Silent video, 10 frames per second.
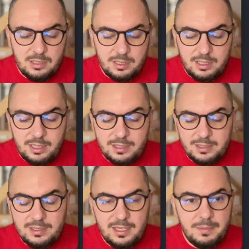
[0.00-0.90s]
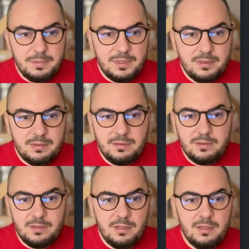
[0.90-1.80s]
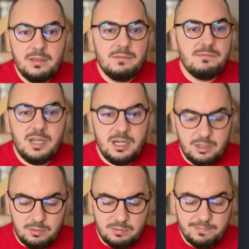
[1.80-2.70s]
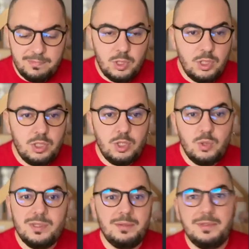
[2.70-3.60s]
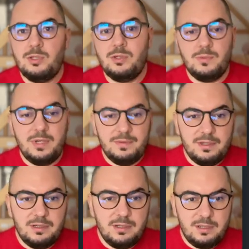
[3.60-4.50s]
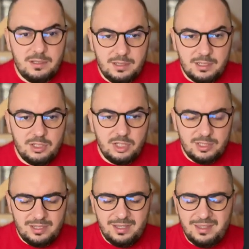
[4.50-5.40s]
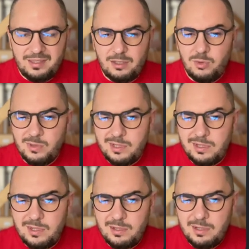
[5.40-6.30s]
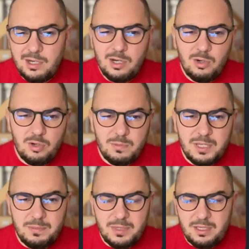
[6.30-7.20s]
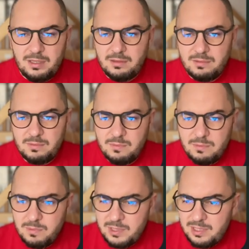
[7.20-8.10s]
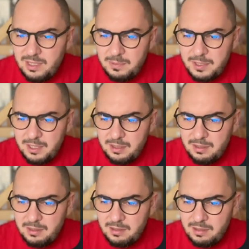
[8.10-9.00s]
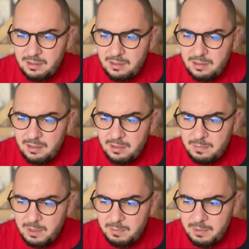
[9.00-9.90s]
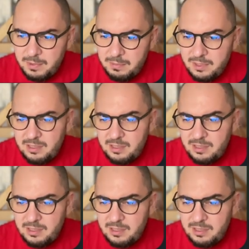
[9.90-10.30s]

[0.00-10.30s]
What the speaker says: except, I don't know, user resource, whatever. I can just say, I think, user, or maybe, what's the API here? A